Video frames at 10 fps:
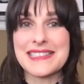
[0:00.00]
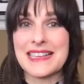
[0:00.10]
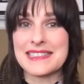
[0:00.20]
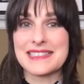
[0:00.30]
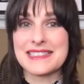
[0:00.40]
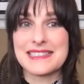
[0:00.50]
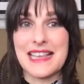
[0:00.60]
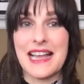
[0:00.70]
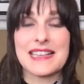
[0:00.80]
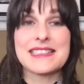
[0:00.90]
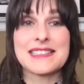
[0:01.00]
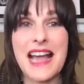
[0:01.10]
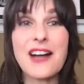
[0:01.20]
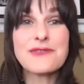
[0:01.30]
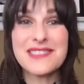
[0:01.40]
It
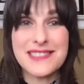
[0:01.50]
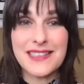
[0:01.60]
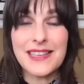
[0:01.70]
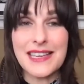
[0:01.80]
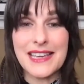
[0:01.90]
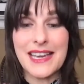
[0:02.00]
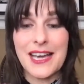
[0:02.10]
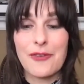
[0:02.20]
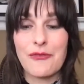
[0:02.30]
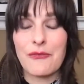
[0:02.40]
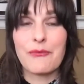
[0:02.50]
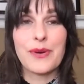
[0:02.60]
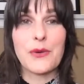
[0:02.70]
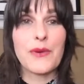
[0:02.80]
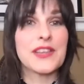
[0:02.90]
sounds silly,
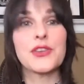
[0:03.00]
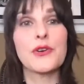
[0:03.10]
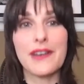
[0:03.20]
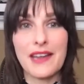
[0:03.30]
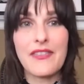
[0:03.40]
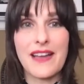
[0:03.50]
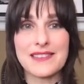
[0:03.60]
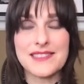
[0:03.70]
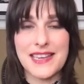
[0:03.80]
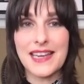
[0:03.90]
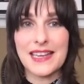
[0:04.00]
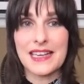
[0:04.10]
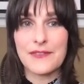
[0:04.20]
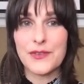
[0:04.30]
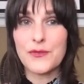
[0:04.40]
but when you're in that state,
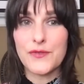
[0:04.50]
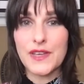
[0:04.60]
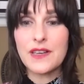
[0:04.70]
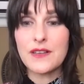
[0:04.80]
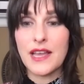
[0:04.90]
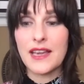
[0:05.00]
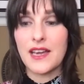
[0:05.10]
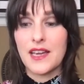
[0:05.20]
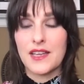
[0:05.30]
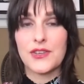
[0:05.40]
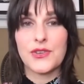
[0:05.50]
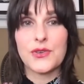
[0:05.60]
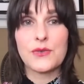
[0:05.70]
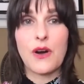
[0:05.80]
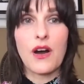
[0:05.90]
and if you feel like
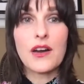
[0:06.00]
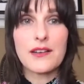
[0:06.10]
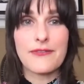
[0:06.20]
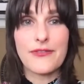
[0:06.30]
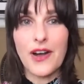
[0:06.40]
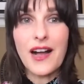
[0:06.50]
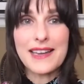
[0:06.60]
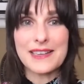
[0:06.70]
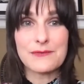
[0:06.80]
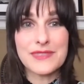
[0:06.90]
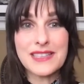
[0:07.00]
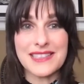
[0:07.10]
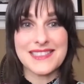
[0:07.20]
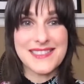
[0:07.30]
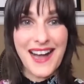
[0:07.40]
you are a fraud, it
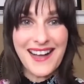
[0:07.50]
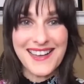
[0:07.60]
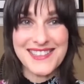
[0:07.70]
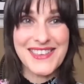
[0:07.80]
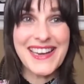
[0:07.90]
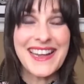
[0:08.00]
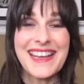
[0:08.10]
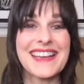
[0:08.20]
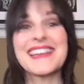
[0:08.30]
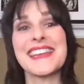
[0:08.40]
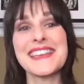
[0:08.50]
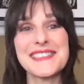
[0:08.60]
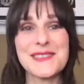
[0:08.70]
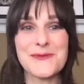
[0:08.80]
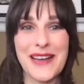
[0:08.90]
really sucks, right? It
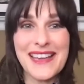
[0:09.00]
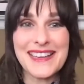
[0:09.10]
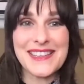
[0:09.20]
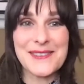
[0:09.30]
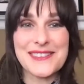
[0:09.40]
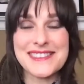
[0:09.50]
eats away at you.